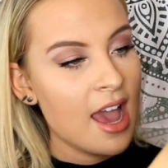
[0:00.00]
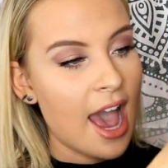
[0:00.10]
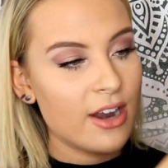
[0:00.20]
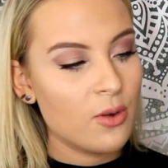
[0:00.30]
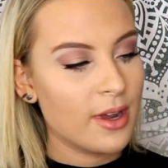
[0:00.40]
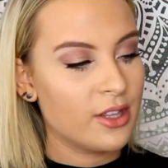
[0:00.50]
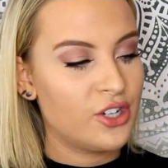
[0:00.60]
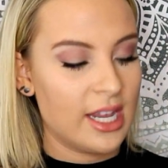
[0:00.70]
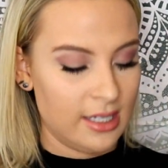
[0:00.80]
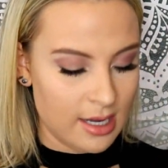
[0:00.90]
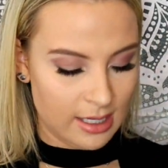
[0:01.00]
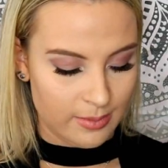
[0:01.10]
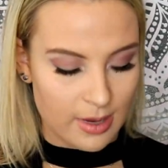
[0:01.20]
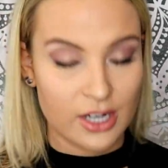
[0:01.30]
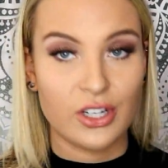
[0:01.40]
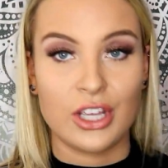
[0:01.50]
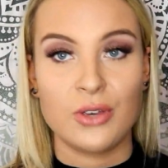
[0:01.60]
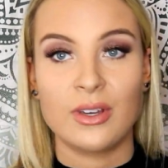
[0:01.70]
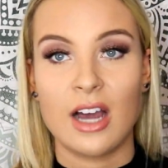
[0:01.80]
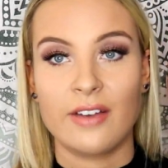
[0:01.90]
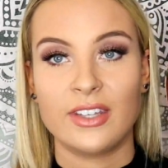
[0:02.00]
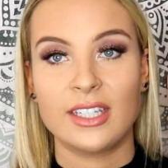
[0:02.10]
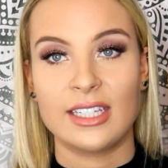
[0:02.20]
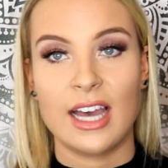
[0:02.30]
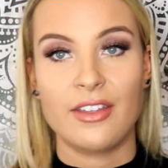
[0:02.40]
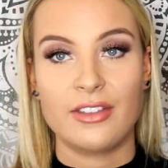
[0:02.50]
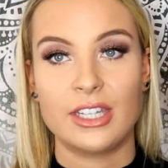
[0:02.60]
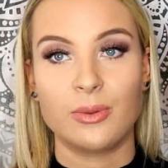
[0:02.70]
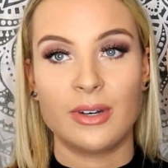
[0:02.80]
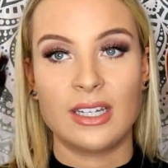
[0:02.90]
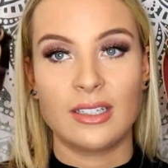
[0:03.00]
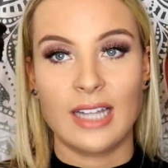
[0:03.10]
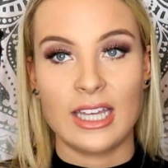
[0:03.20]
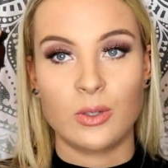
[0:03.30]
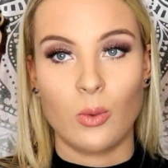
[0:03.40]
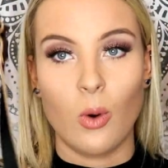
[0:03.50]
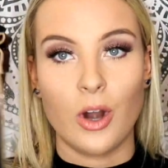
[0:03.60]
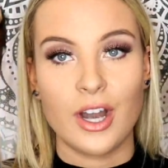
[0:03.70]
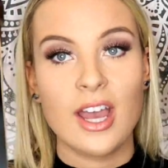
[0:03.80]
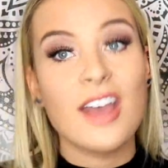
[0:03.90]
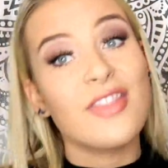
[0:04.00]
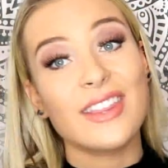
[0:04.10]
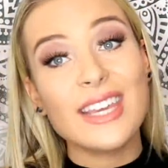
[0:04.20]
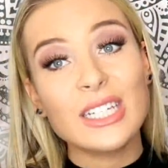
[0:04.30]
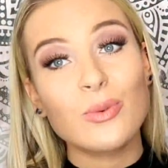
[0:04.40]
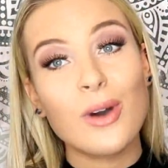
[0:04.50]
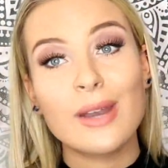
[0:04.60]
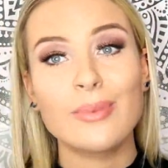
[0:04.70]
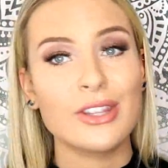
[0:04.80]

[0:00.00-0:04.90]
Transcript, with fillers: I don't wear the chestnut as much. Like, you can obviously tell that this one is less worn than this one,